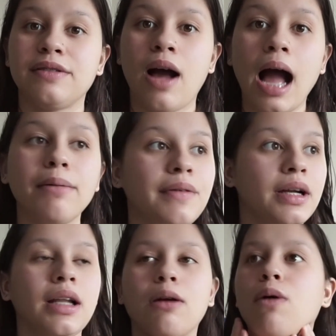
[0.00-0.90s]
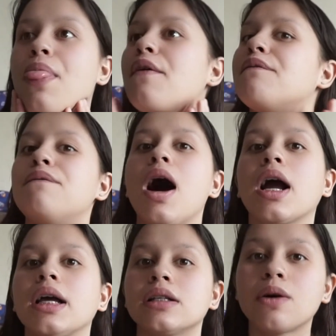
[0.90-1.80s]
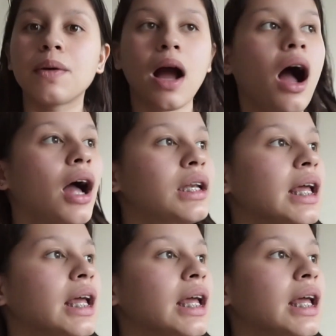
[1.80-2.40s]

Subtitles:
So I'm over here like, what the fuck is going on?